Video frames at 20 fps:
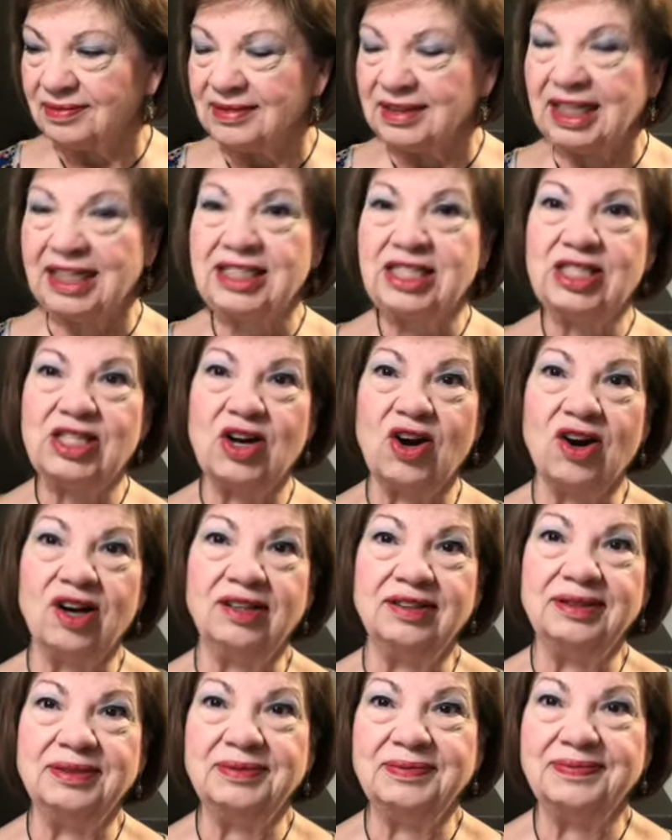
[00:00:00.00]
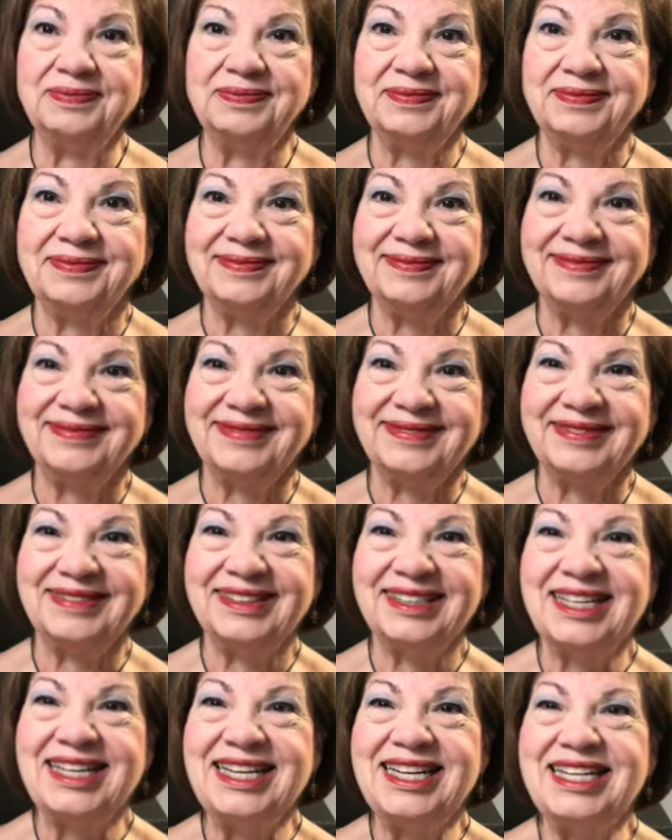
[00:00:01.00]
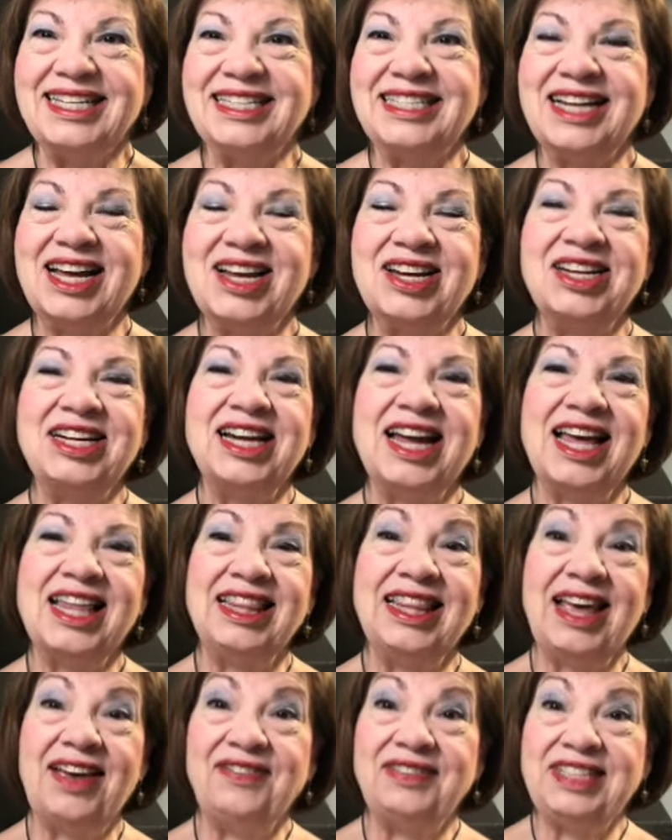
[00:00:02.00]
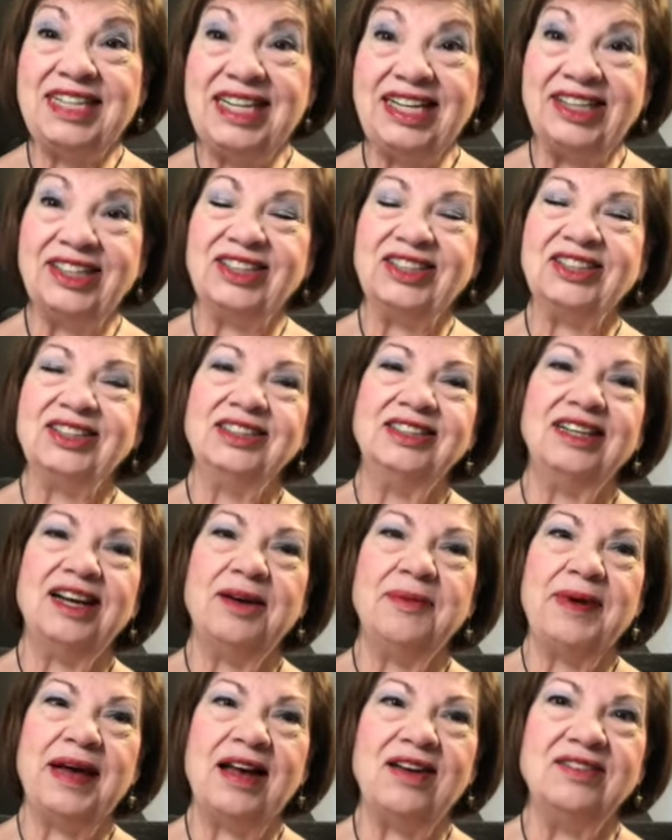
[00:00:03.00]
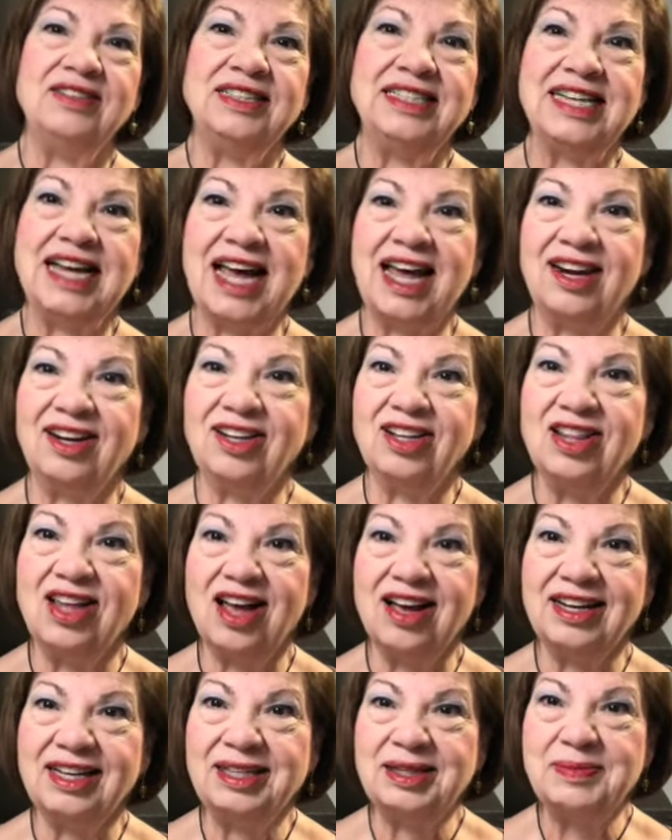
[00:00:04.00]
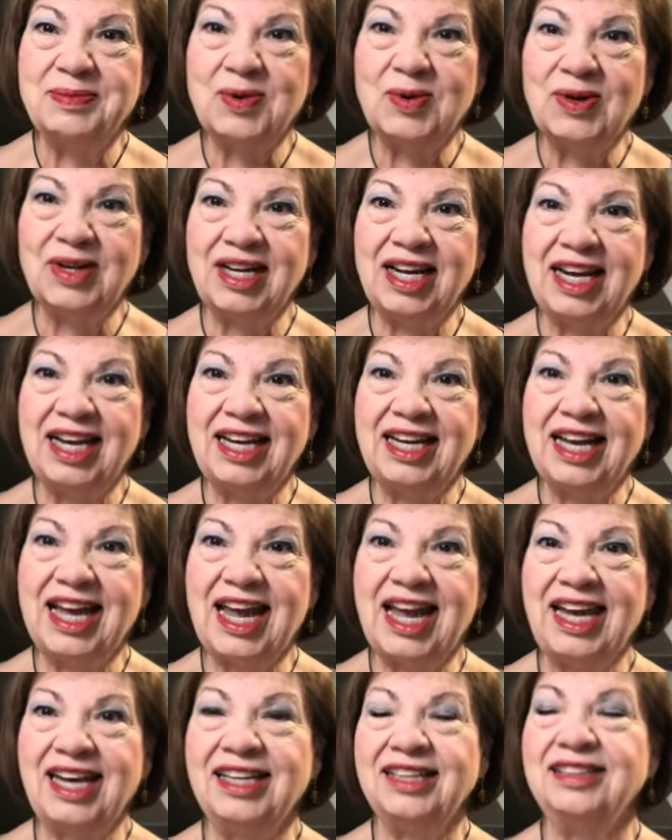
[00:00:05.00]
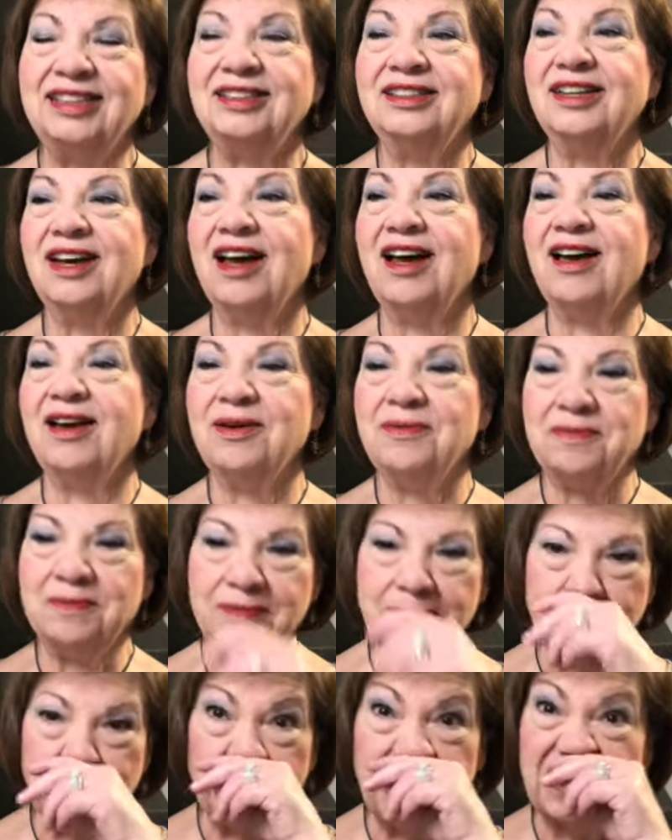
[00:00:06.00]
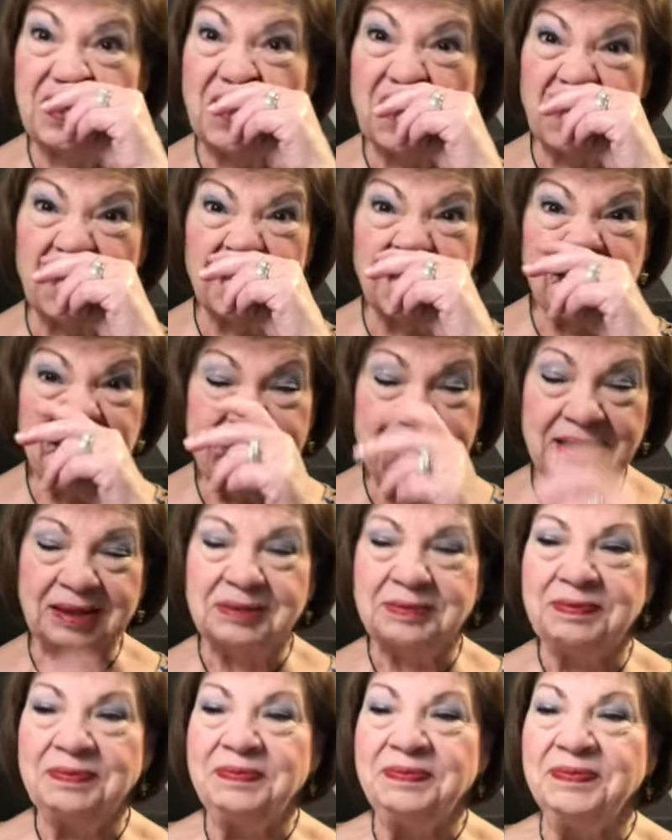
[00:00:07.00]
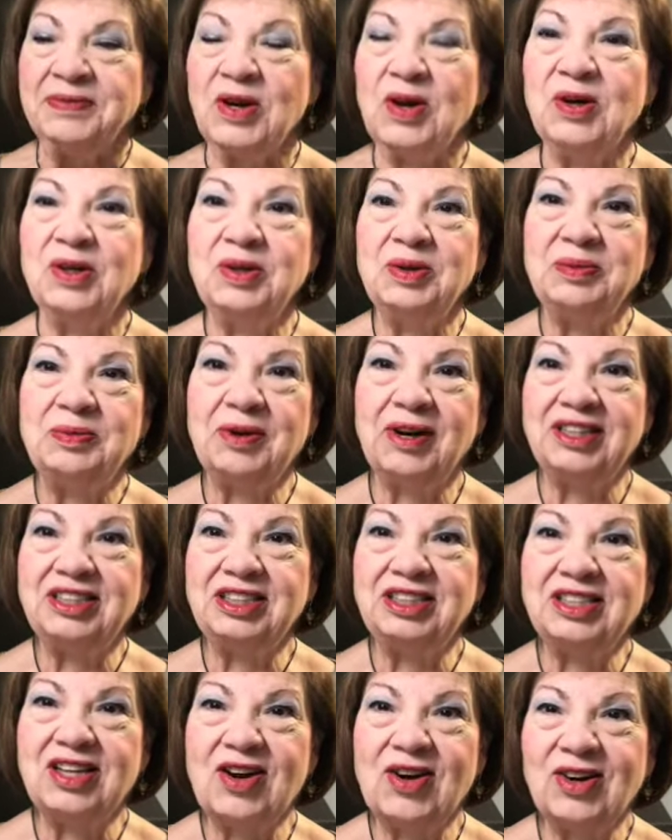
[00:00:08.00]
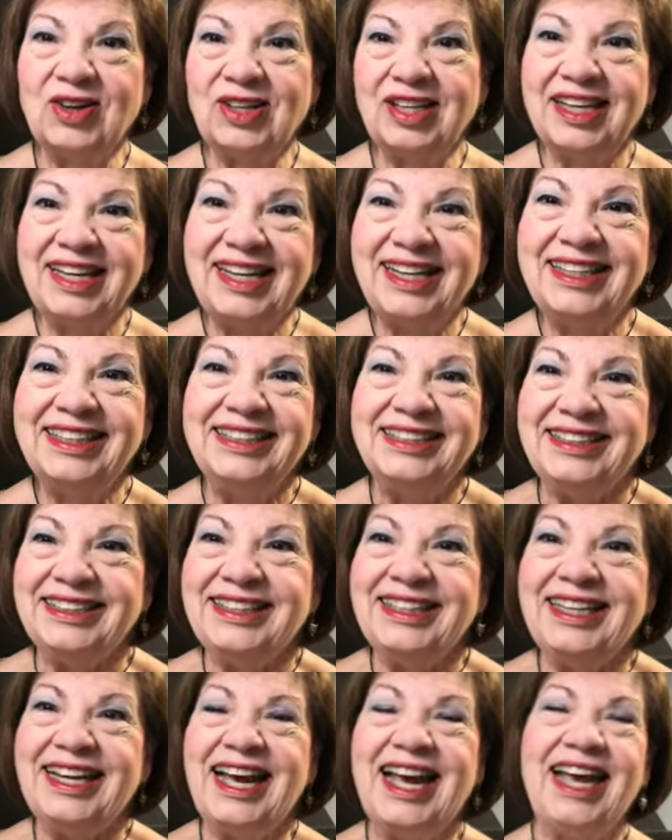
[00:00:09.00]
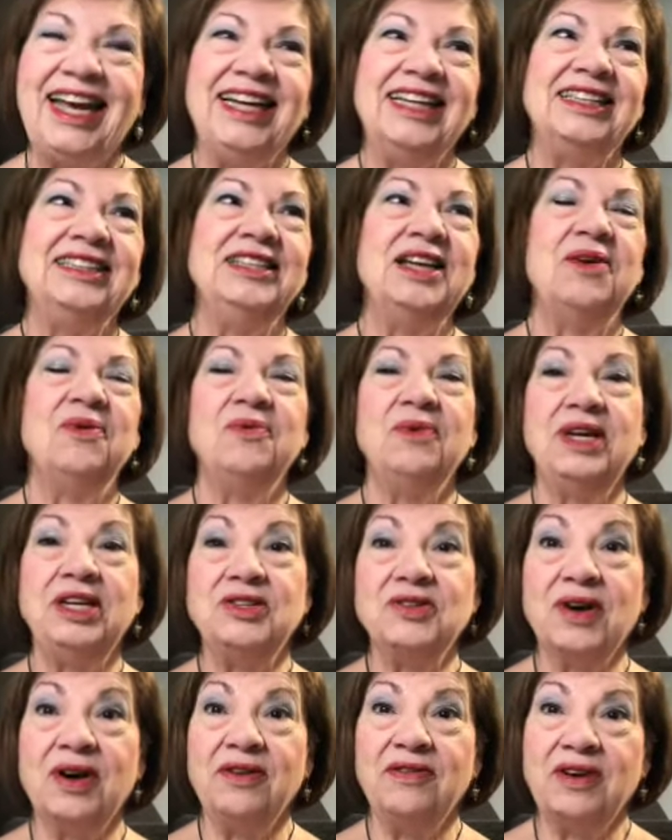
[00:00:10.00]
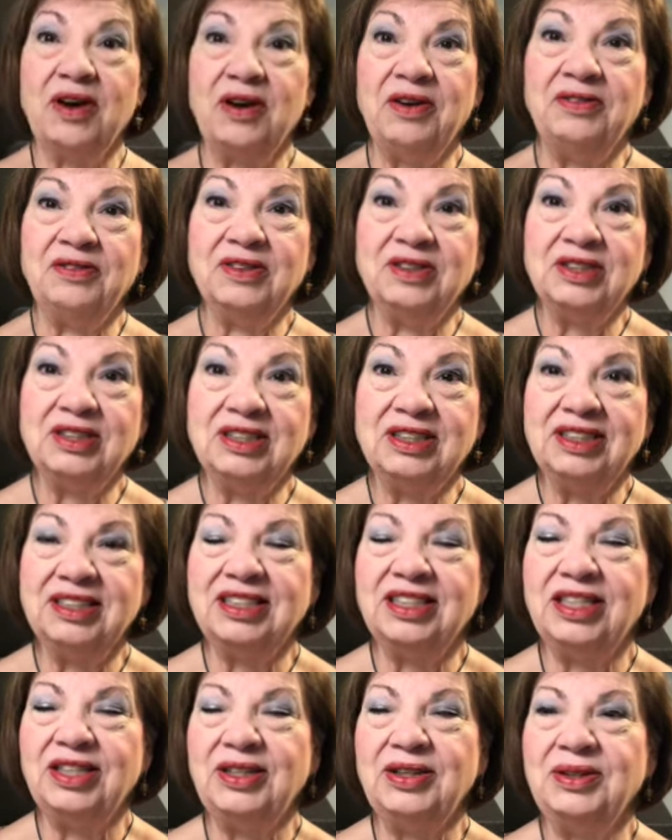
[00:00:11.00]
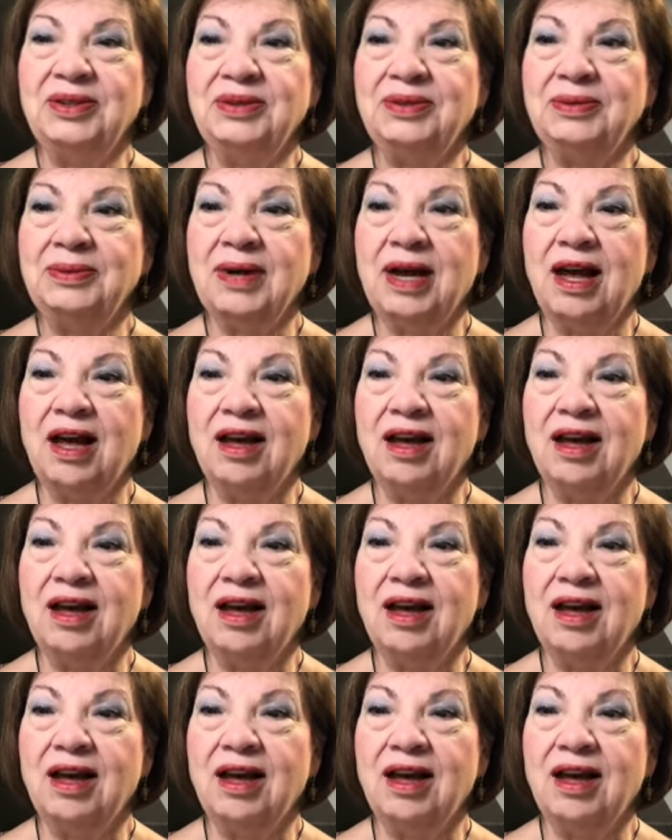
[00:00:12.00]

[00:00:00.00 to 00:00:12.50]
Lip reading: let's start. Donna and I left here about 9 o'clock in the morning, and with Harley, her little precious Harley. And we drove over to